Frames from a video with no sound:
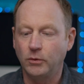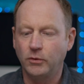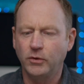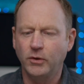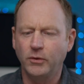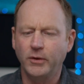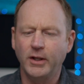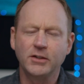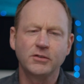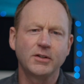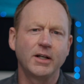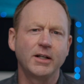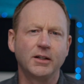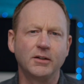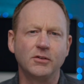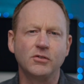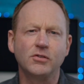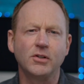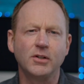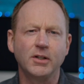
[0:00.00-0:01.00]
So that's kind of
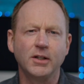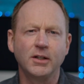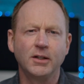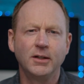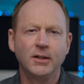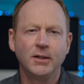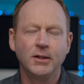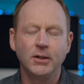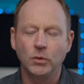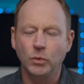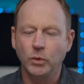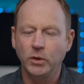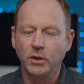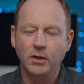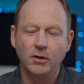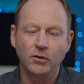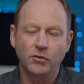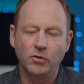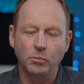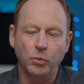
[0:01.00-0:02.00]
concerning. Wouldn't
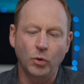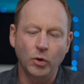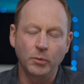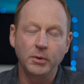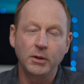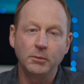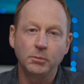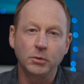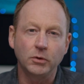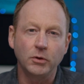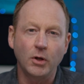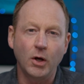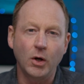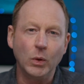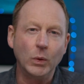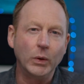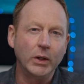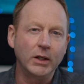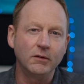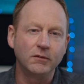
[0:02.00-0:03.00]
their support people
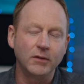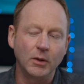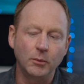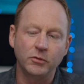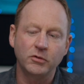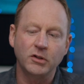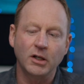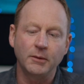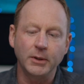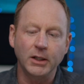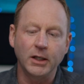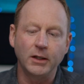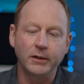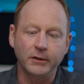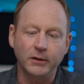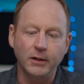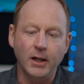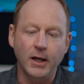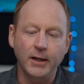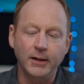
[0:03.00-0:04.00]
know if it was coming
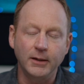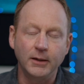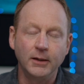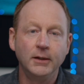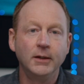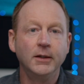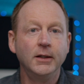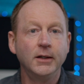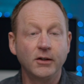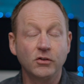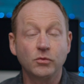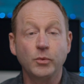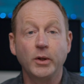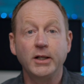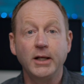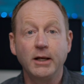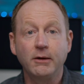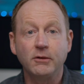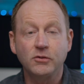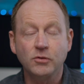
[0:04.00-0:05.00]
online? Because right
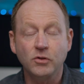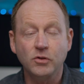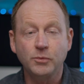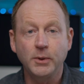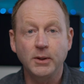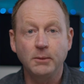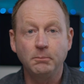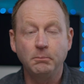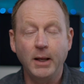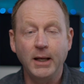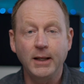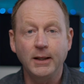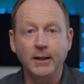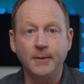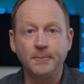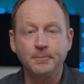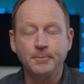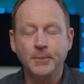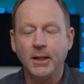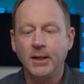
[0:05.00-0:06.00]
now it's supposed to be in
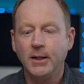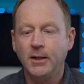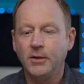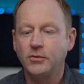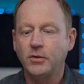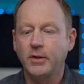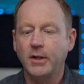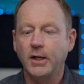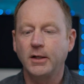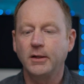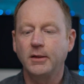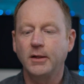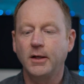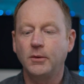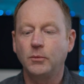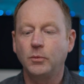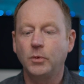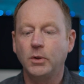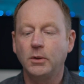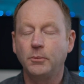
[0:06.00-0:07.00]
beta. So then I
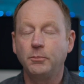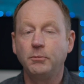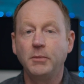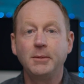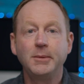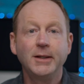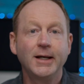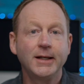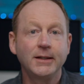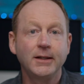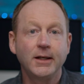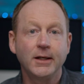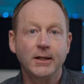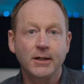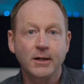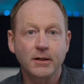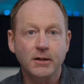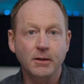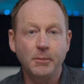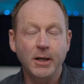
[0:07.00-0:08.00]
thought, well, maybe I can get
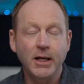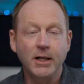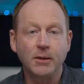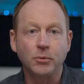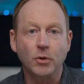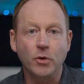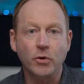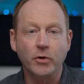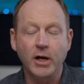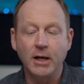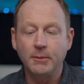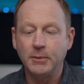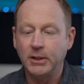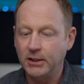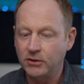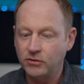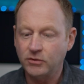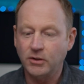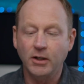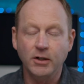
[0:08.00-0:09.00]
in on the beta program and
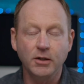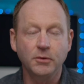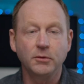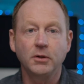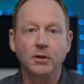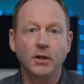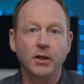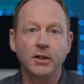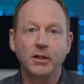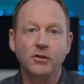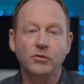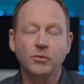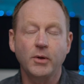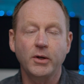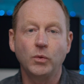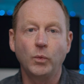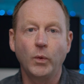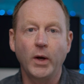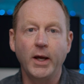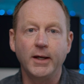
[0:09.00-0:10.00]
get started on this right
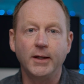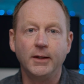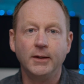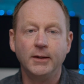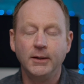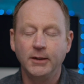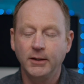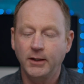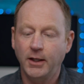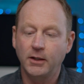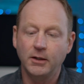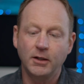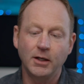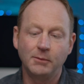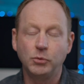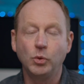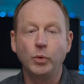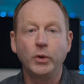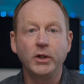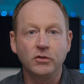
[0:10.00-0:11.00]
away, get a
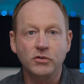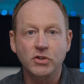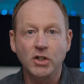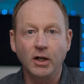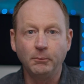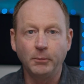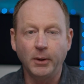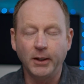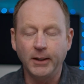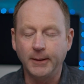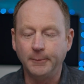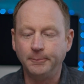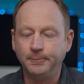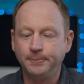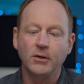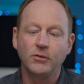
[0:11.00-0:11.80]
couple weeks jump on it.